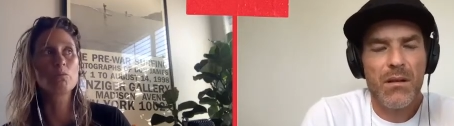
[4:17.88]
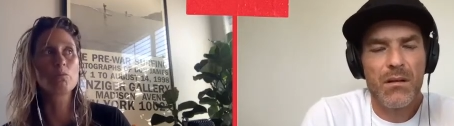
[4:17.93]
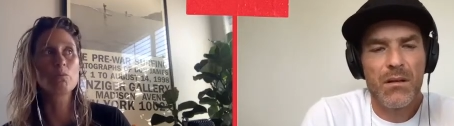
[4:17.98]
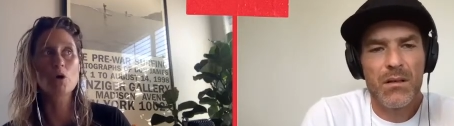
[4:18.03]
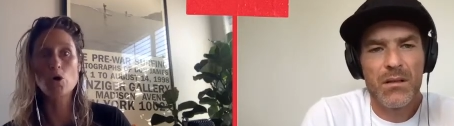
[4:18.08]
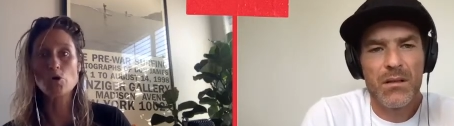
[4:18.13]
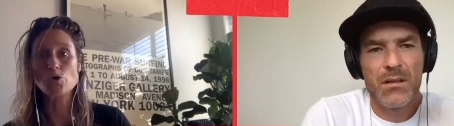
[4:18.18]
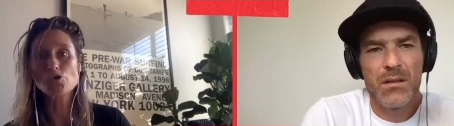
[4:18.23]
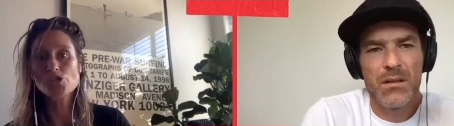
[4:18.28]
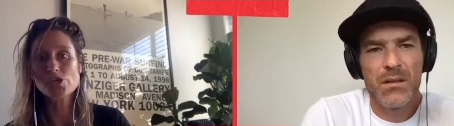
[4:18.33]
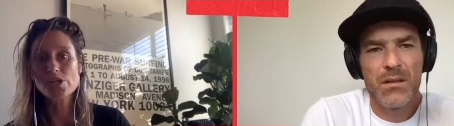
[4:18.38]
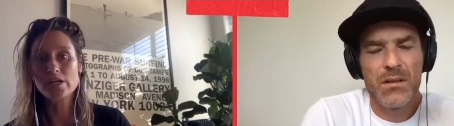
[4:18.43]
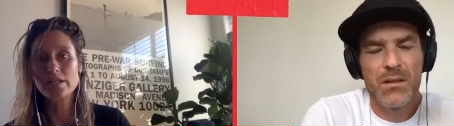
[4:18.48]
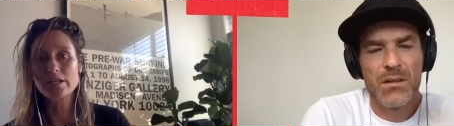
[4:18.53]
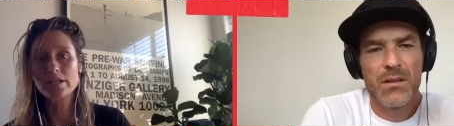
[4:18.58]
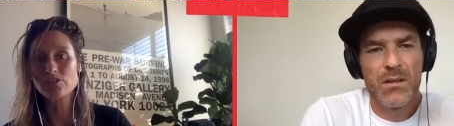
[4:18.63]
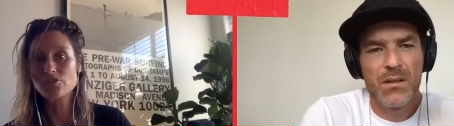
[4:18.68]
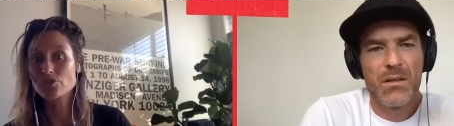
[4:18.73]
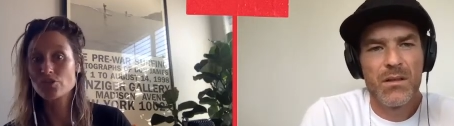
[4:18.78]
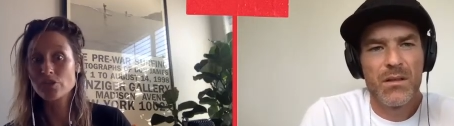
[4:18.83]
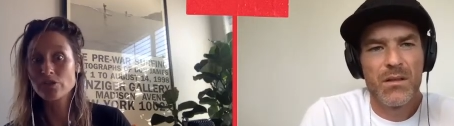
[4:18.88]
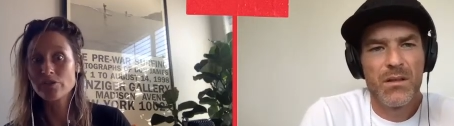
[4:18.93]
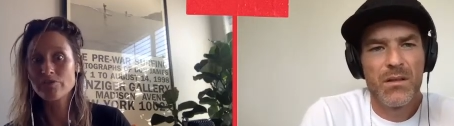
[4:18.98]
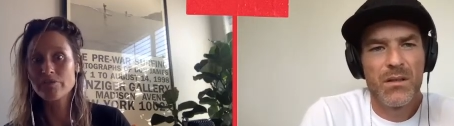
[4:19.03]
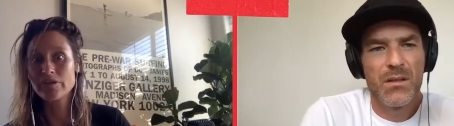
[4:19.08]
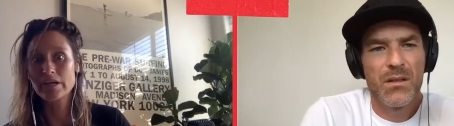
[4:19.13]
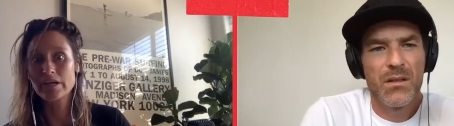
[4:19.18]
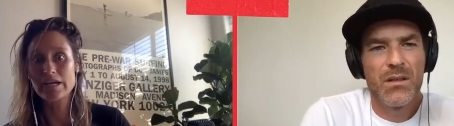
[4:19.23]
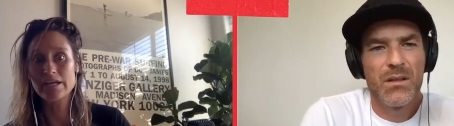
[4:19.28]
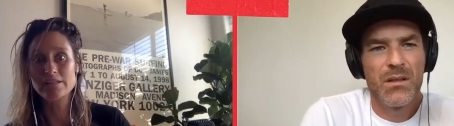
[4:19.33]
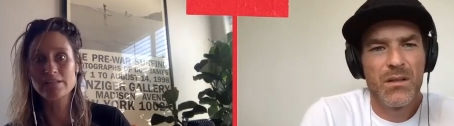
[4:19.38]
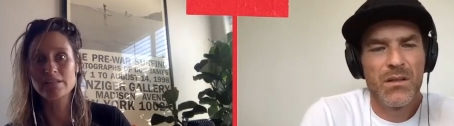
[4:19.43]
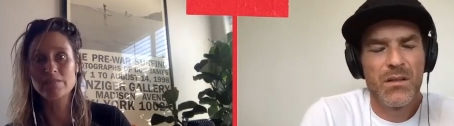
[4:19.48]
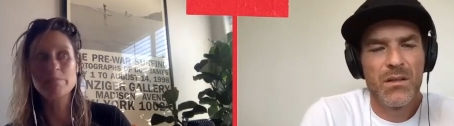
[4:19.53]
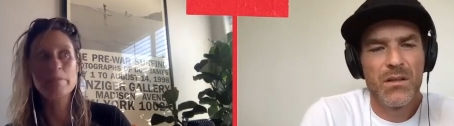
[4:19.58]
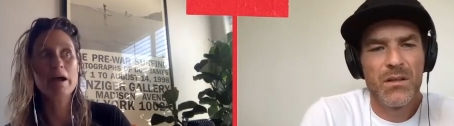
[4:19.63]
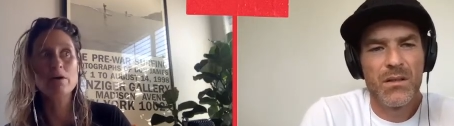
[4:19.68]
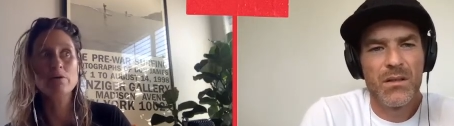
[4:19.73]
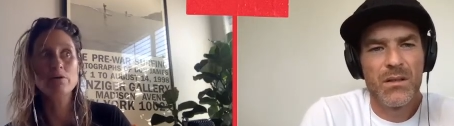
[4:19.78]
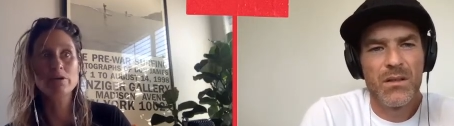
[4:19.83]
Speaker 1: ocean and surfing has
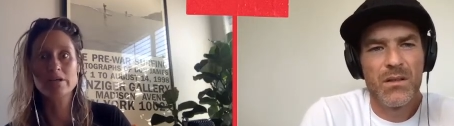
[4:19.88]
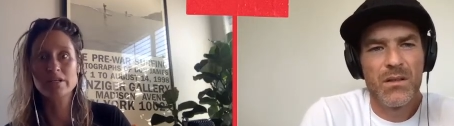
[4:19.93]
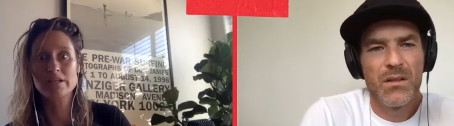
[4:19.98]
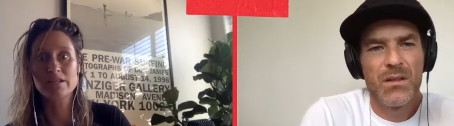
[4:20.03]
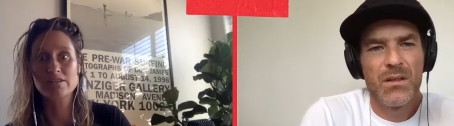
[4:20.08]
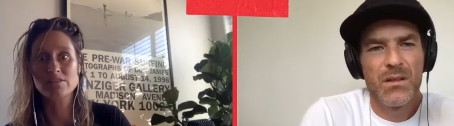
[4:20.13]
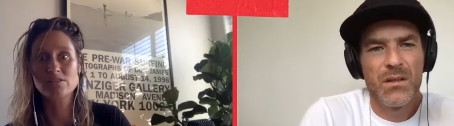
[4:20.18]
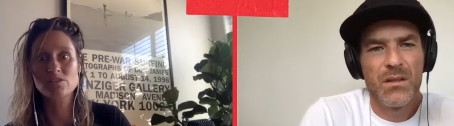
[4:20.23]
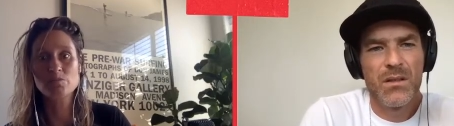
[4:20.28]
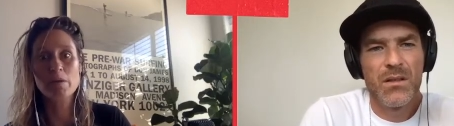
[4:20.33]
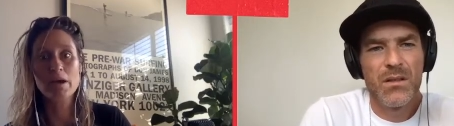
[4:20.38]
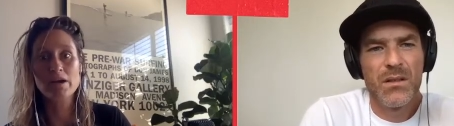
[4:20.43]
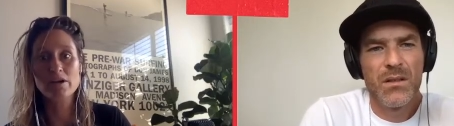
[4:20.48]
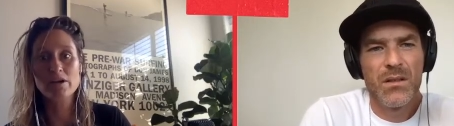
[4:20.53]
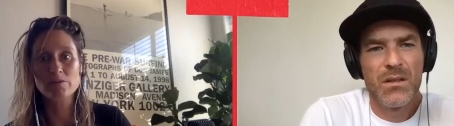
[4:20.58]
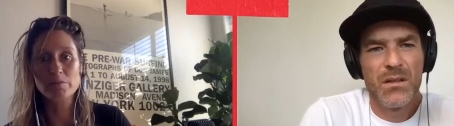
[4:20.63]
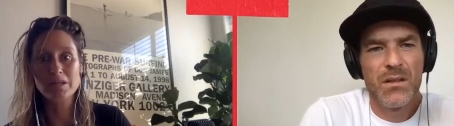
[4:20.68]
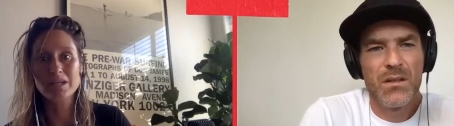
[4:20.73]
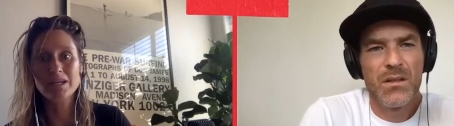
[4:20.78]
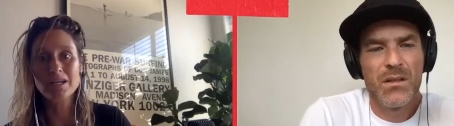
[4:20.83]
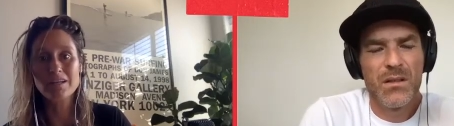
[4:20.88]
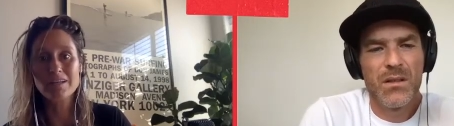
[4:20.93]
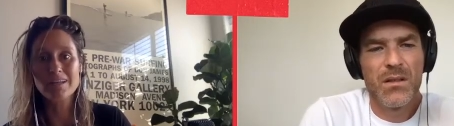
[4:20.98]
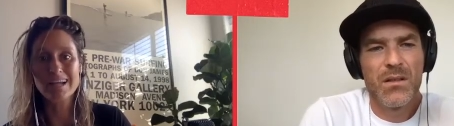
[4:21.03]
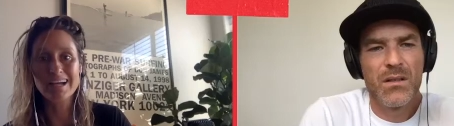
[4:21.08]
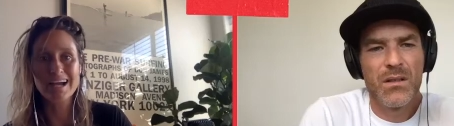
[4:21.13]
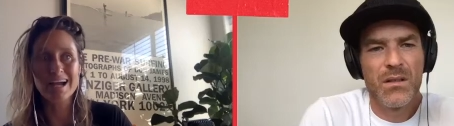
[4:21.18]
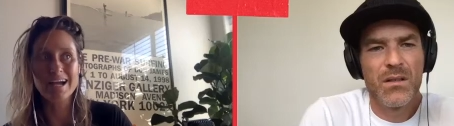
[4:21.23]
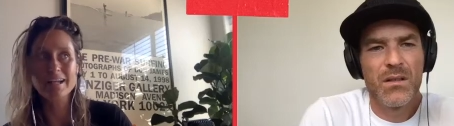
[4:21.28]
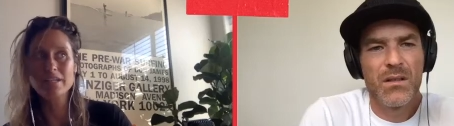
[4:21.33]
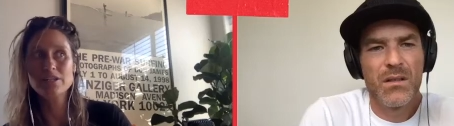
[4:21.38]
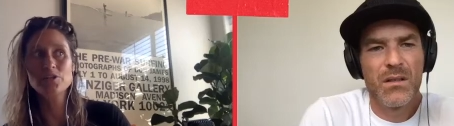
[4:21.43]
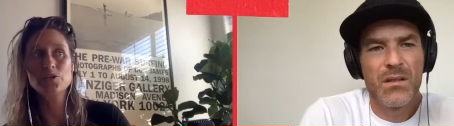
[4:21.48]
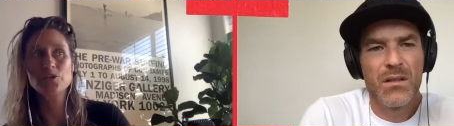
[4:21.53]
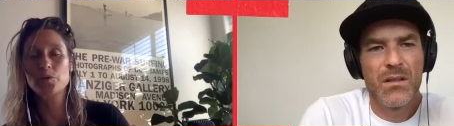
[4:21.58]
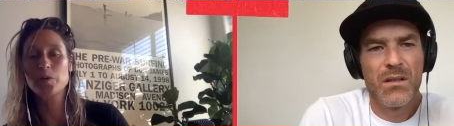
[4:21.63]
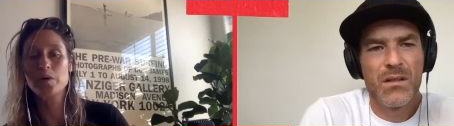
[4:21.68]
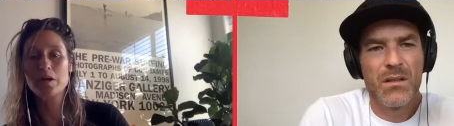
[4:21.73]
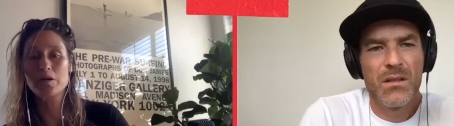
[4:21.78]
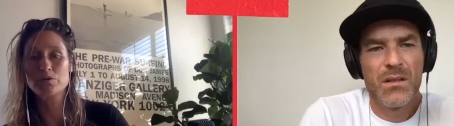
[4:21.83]
empowered and inspired me. Like, I didn't know
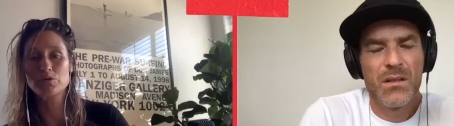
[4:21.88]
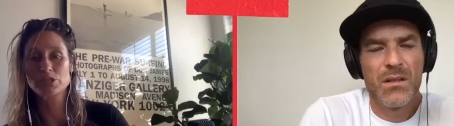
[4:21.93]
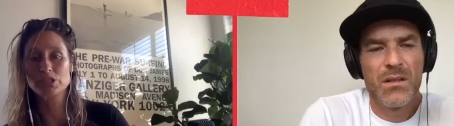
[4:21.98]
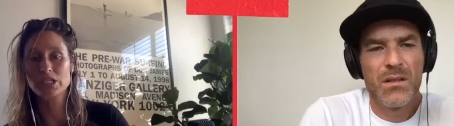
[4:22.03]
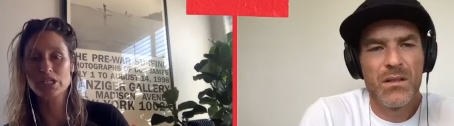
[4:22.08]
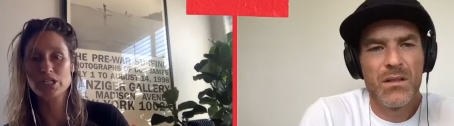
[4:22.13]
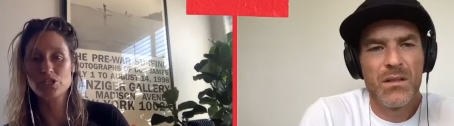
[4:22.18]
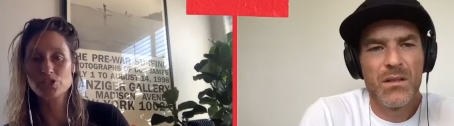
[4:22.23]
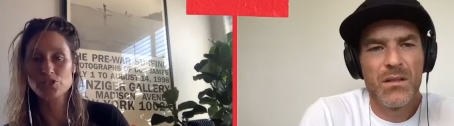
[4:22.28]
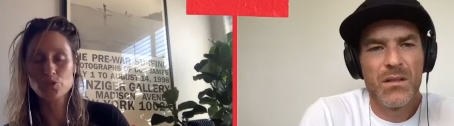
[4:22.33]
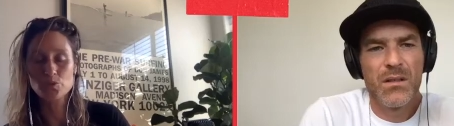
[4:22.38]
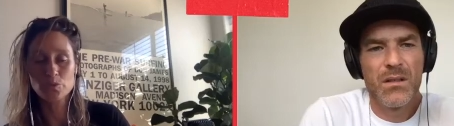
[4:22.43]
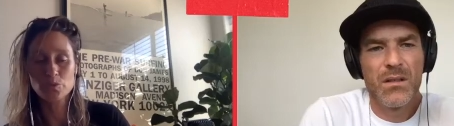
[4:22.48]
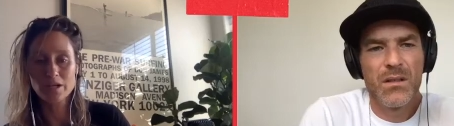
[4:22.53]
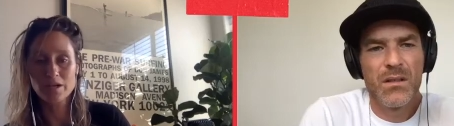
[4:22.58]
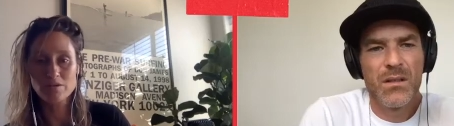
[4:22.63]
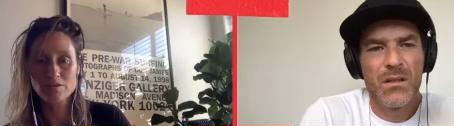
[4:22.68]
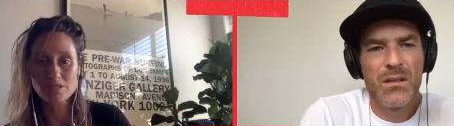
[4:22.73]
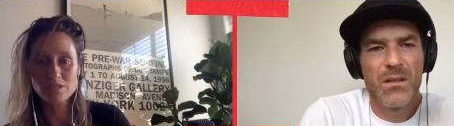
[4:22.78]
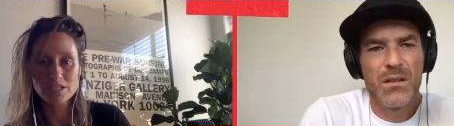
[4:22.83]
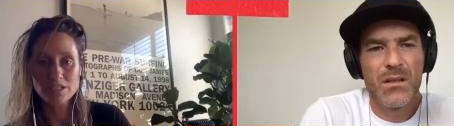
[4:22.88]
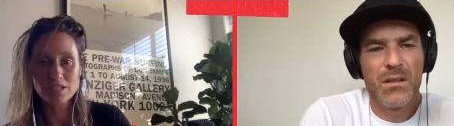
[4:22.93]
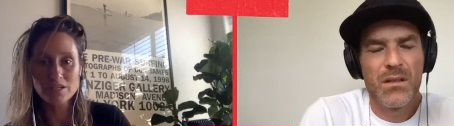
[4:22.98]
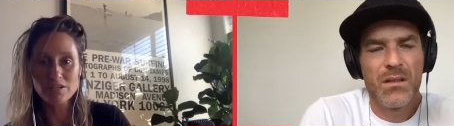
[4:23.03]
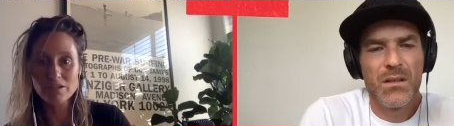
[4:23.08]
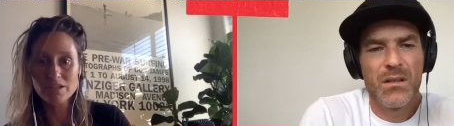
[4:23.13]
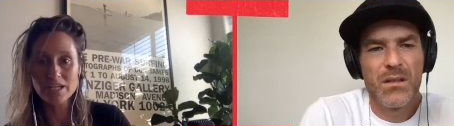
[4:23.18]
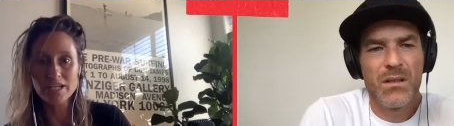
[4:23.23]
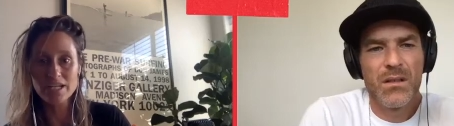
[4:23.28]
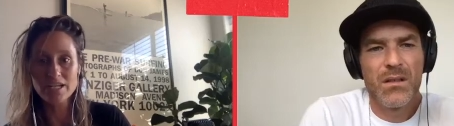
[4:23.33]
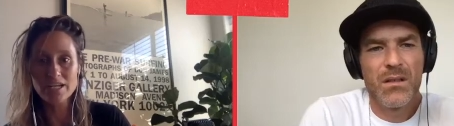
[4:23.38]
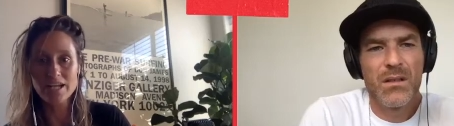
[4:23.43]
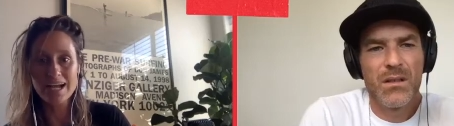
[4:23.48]
what I was going to do when I was a little kid.